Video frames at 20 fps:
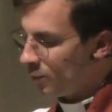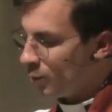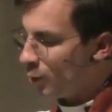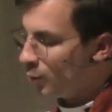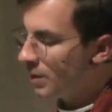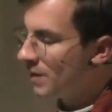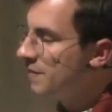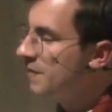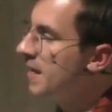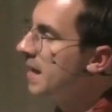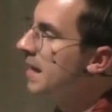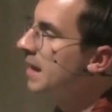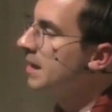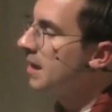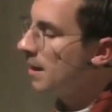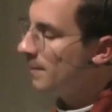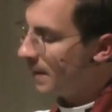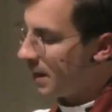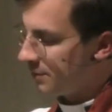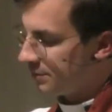when we
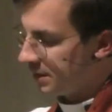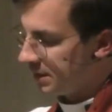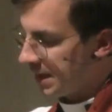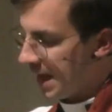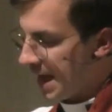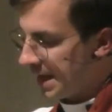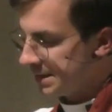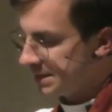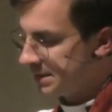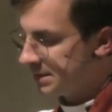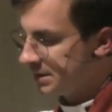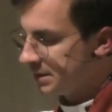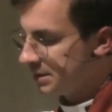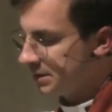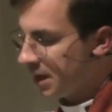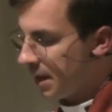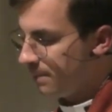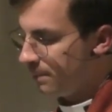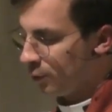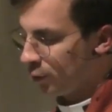think about the Last
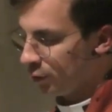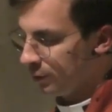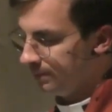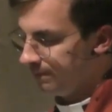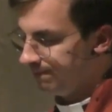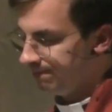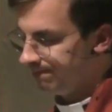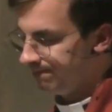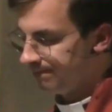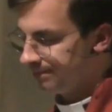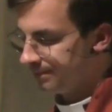Supper.